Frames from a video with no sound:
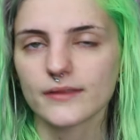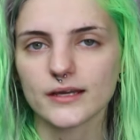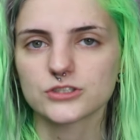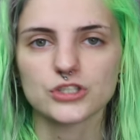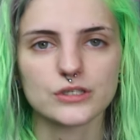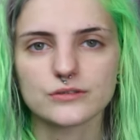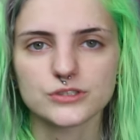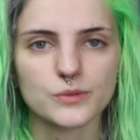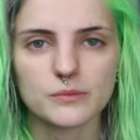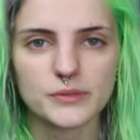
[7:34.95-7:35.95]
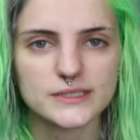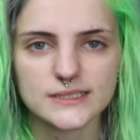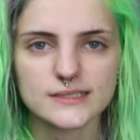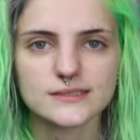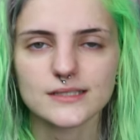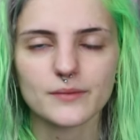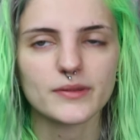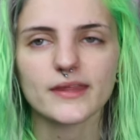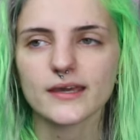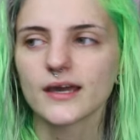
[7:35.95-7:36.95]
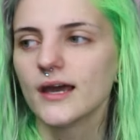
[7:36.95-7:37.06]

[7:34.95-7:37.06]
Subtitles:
I shouldn't use the word princess. I mean, like,